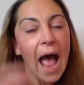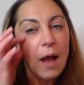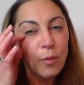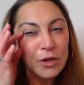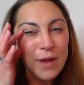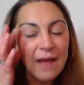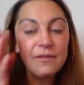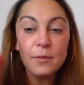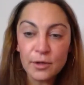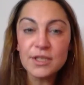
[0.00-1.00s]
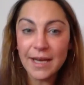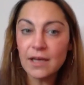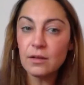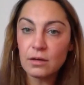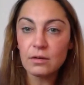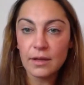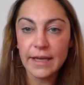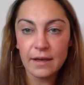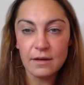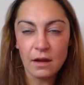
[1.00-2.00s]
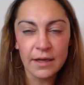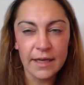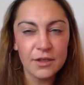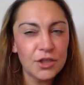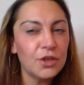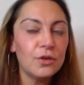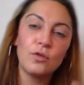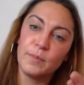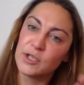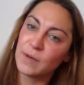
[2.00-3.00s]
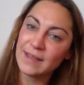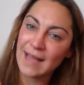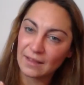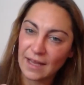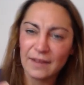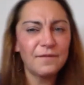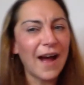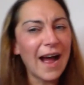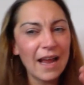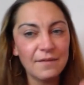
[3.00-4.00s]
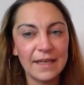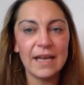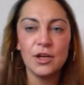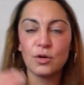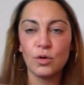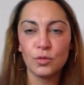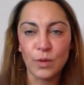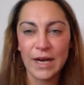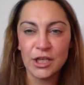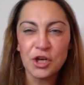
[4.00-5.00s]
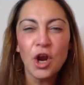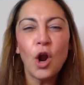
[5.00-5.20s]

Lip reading: When you have a particularly young kid too, between that like 5 and 8-year-old range,